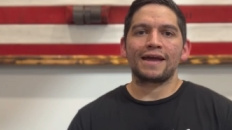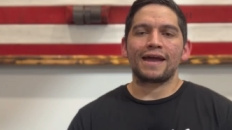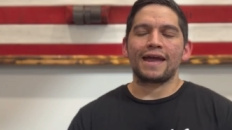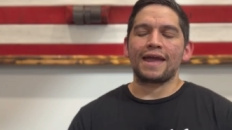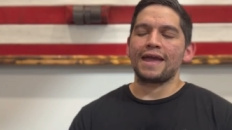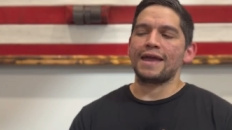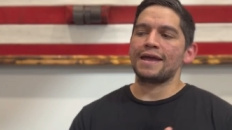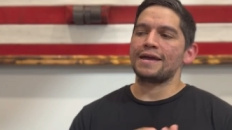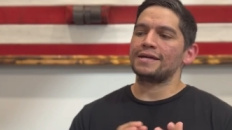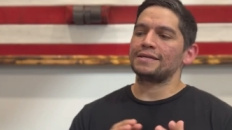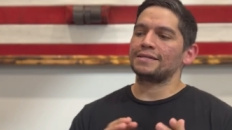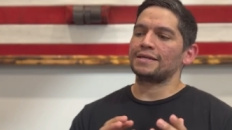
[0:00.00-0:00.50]

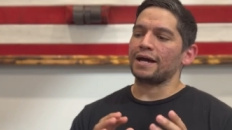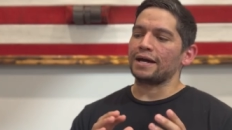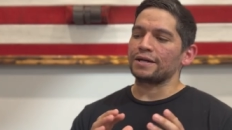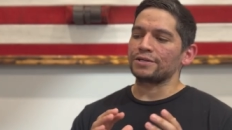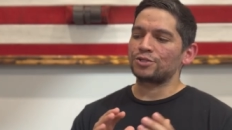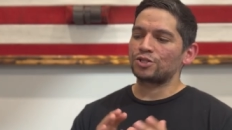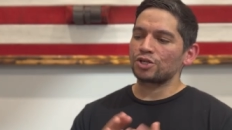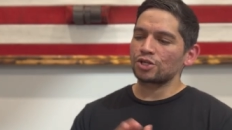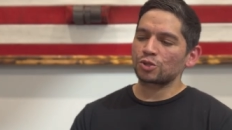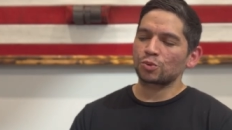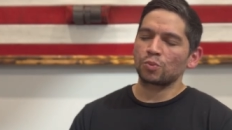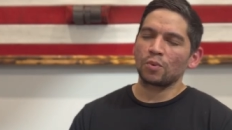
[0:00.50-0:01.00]
And I
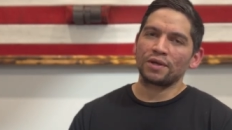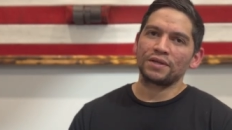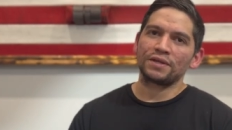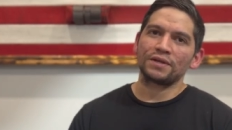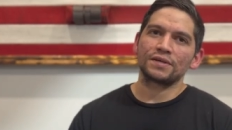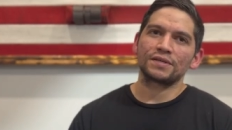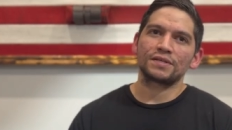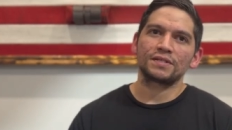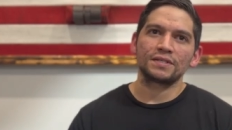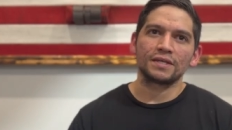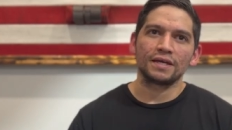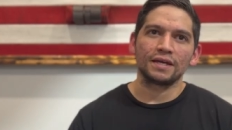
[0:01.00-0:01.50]
just wanted to
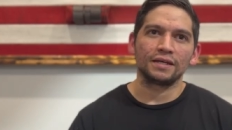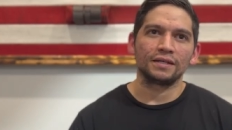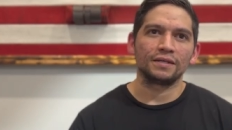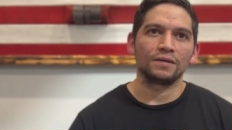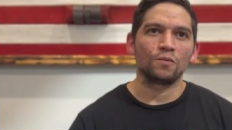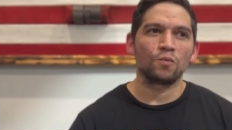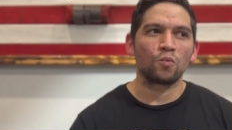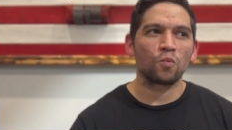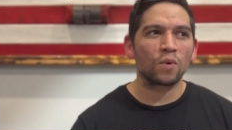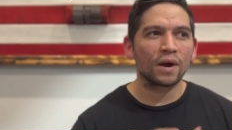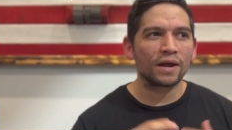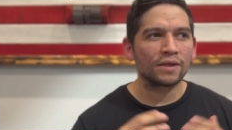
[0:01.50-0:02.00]
say,
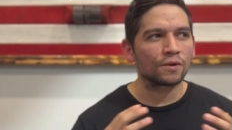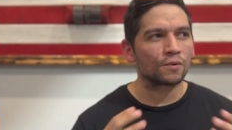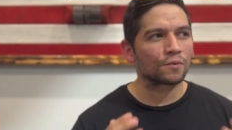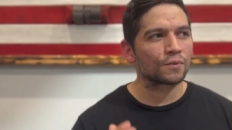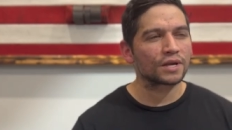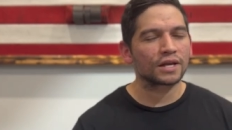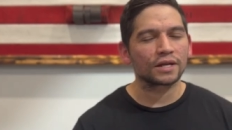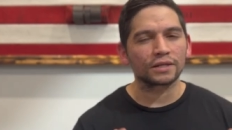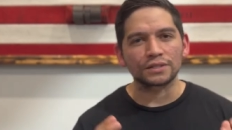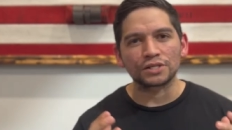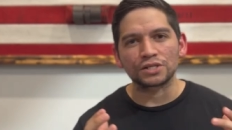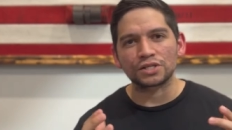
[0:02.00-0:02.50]
when are we
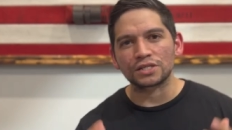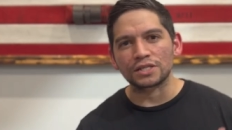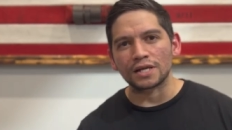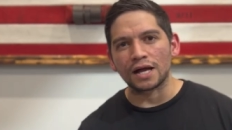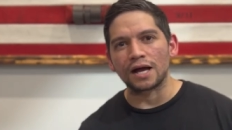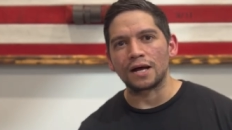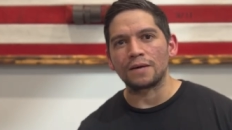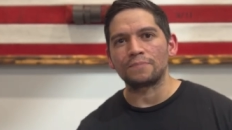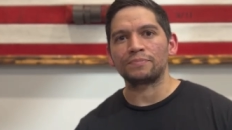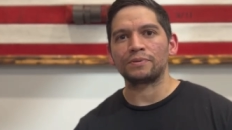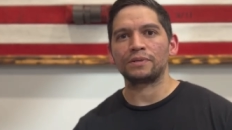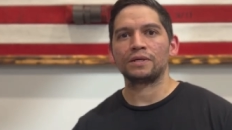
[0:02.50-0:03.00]
going to
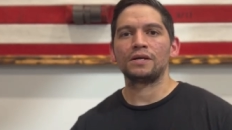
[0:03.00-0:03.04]
stop